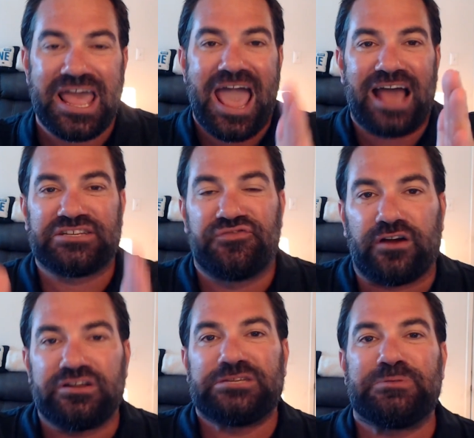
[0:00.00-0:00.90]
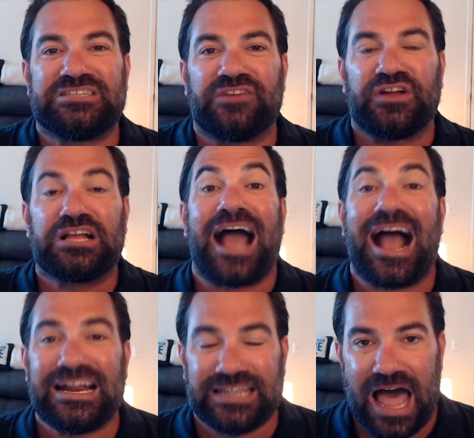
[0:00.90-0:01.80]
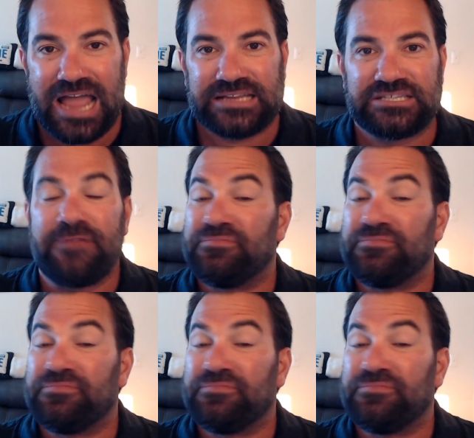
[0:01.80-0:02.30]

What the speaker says: has very specific guidelines,